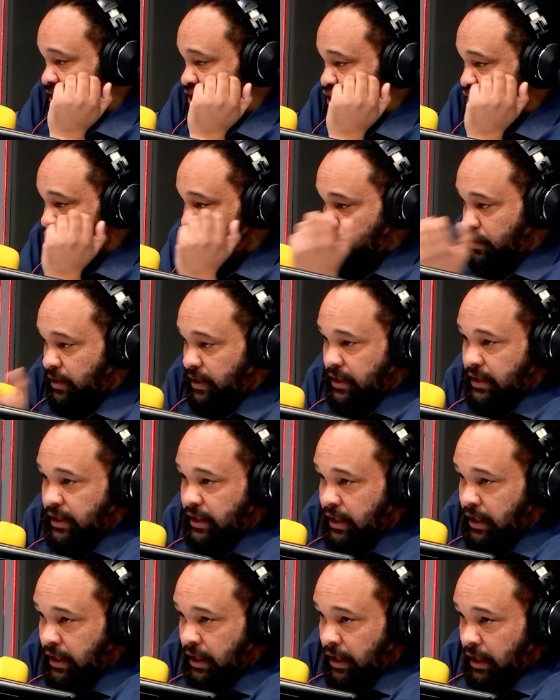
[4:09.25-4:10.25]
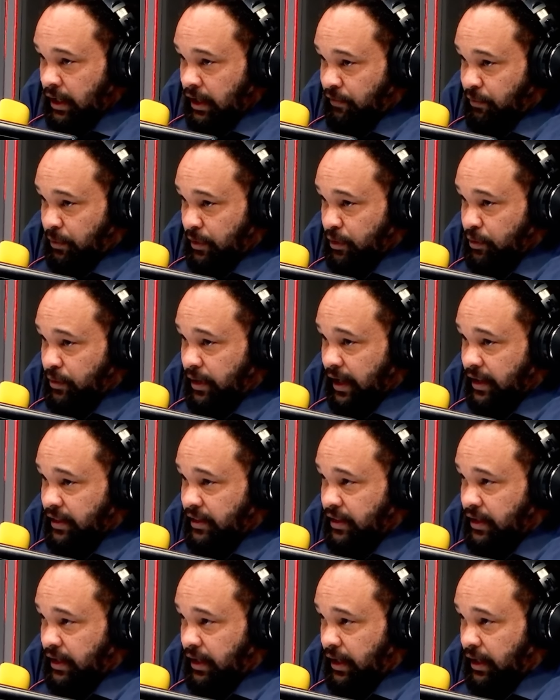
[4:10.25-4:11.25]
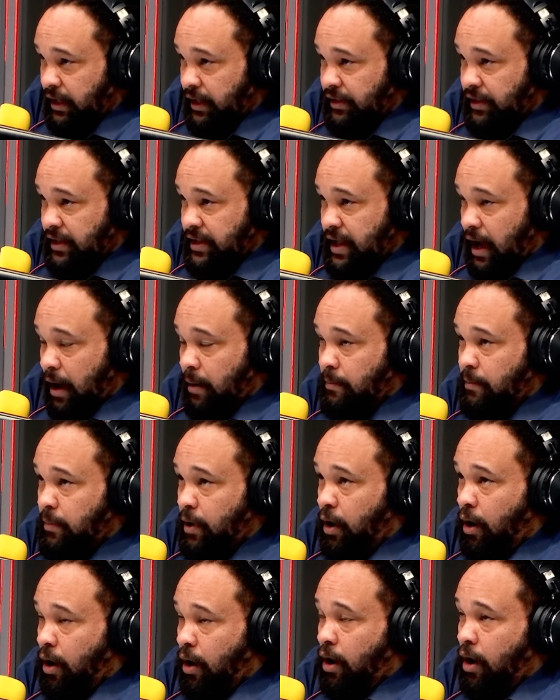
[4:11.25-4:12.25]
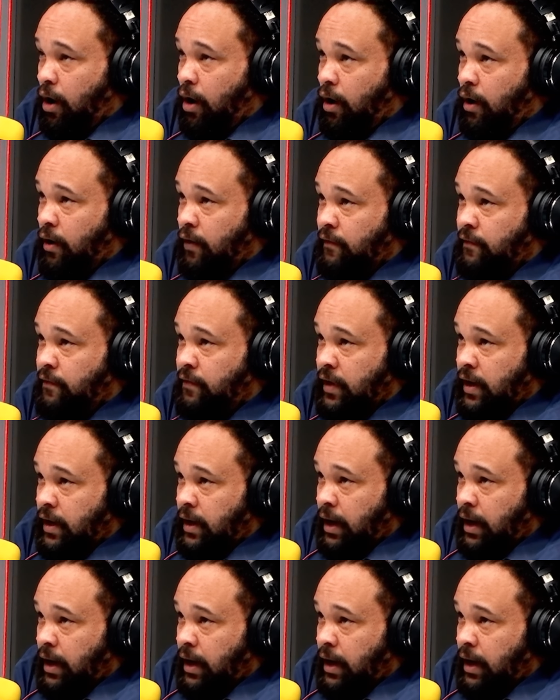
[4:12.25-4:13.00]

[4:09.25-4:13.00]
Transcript: Surely, if we look at the, the number of